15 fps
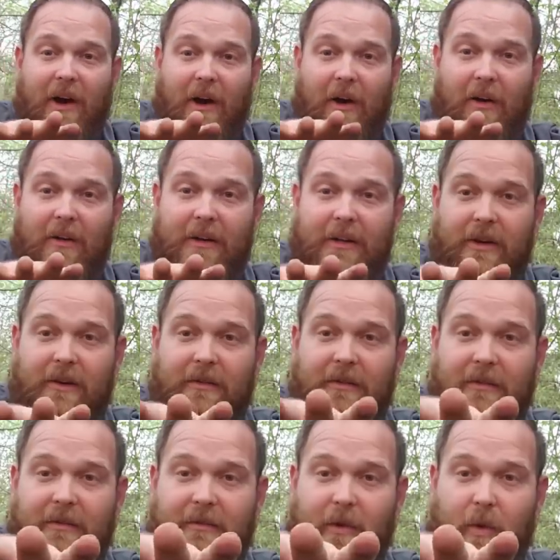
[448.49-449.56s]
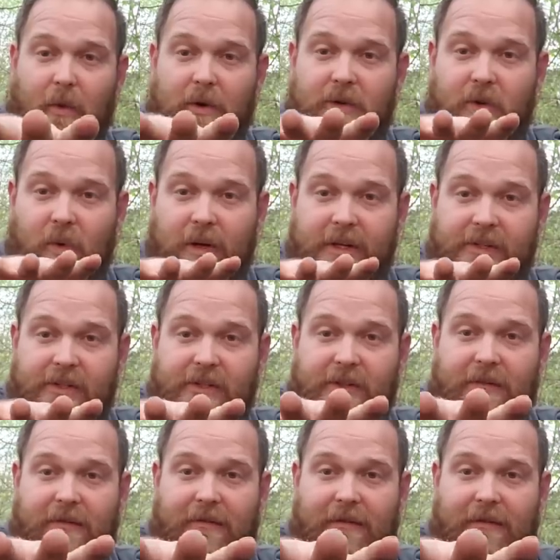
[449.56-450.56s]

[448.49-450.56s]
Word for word: all of your floor joists